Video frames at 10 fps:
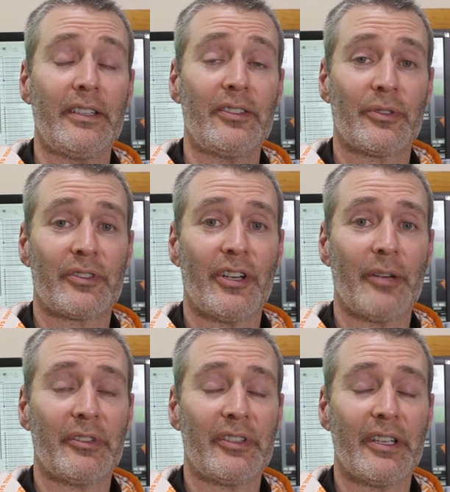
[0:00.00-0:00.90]
Next it was
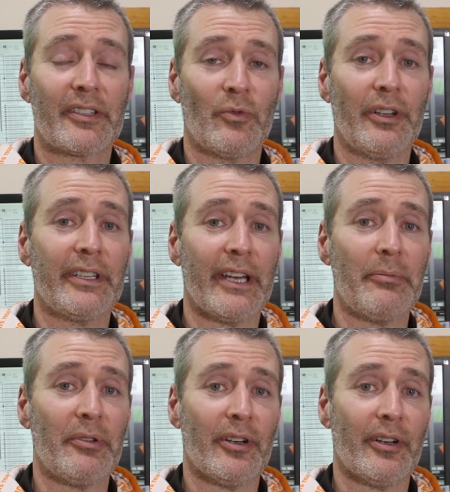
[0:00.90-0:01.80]
time to test one of the A
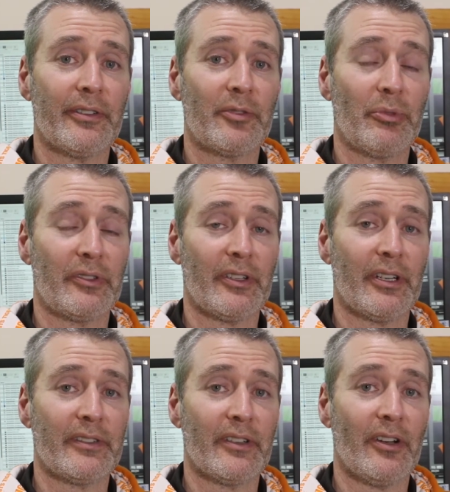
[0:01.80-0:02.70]
P Is besides